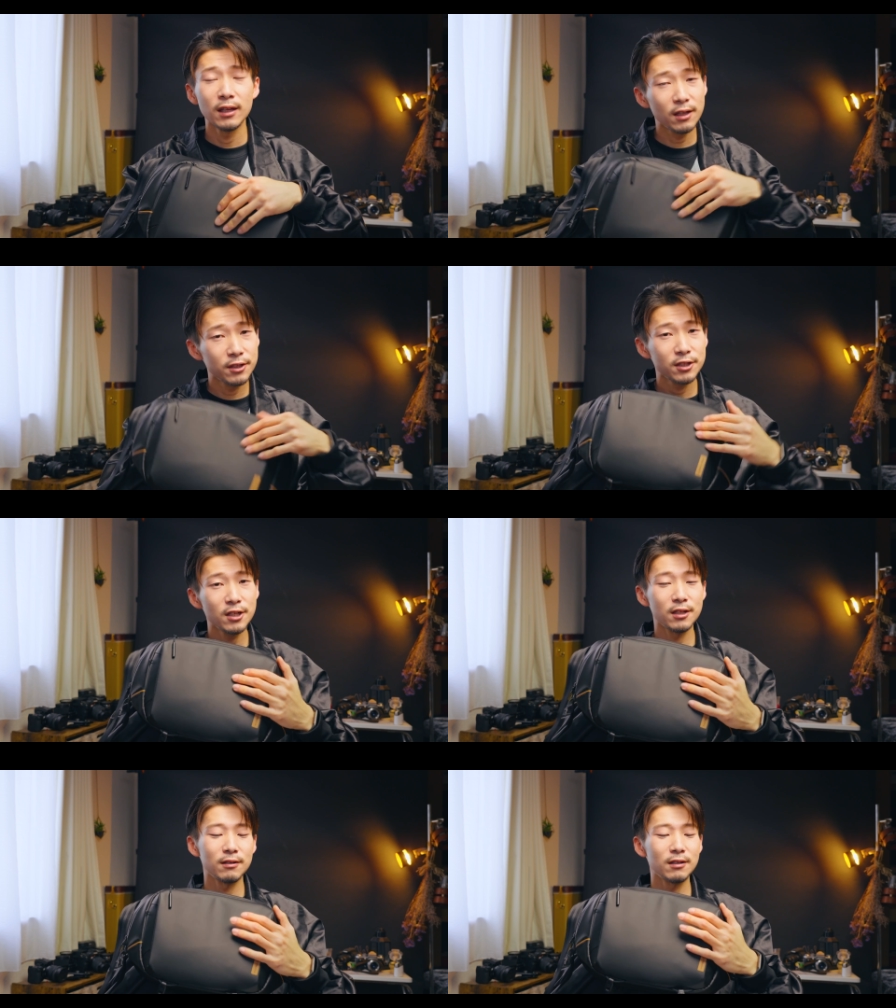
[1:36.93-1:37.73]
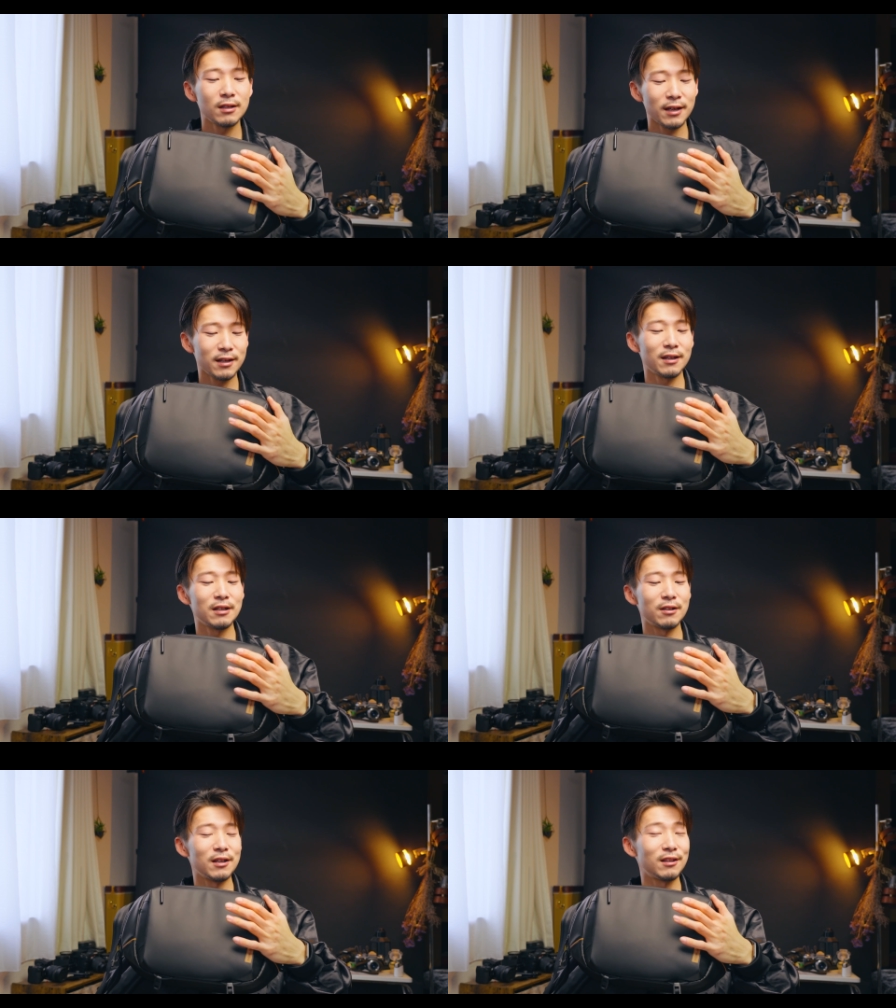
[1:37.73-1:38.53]
It looks good. Like,
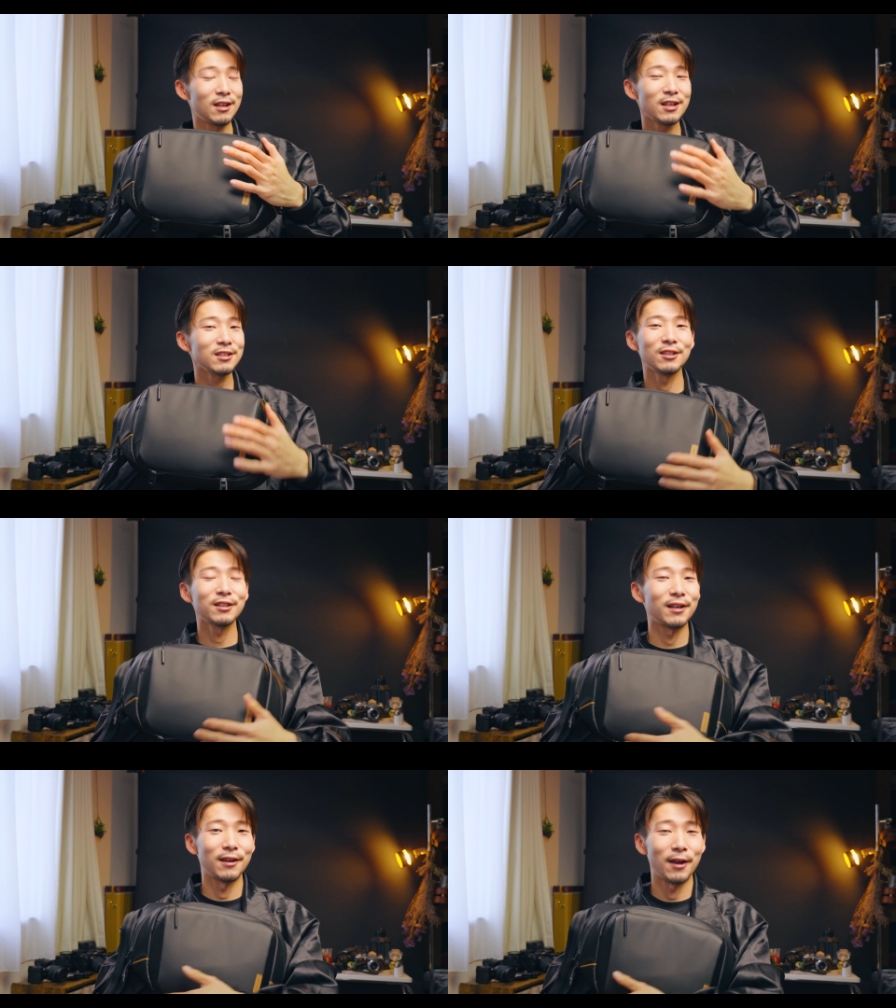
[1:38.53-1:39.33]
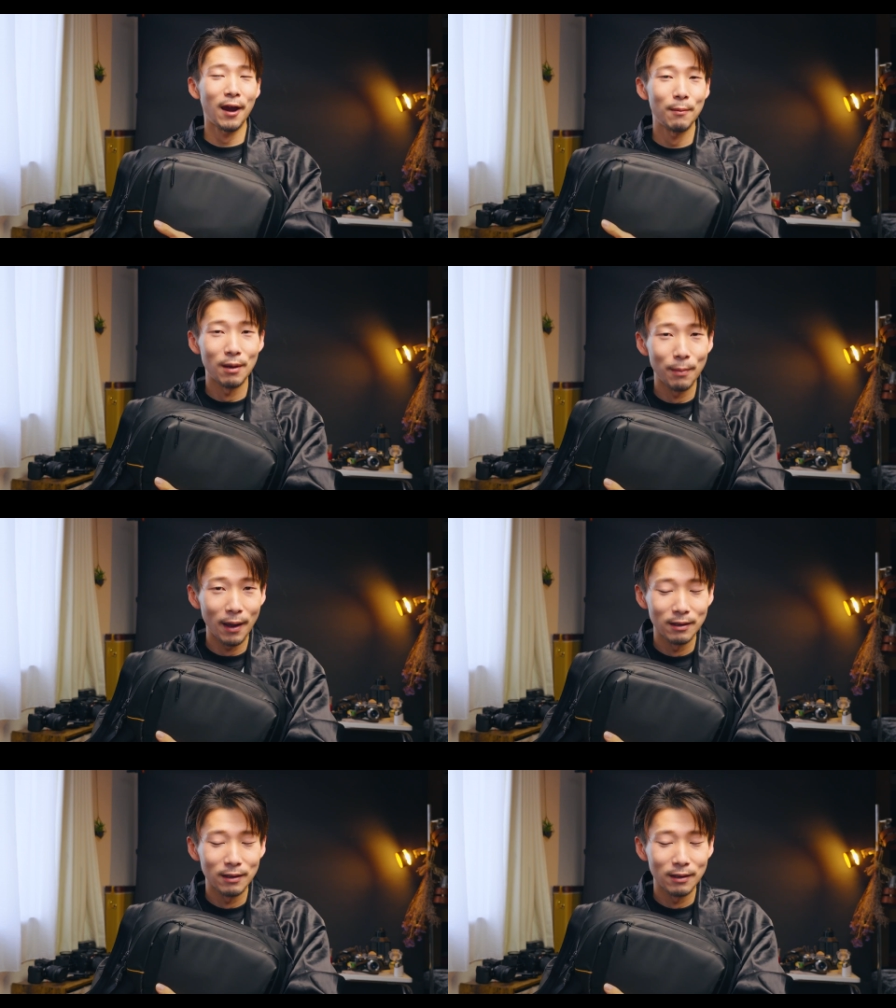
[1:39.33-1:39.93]
it doesn't look like a camera bag,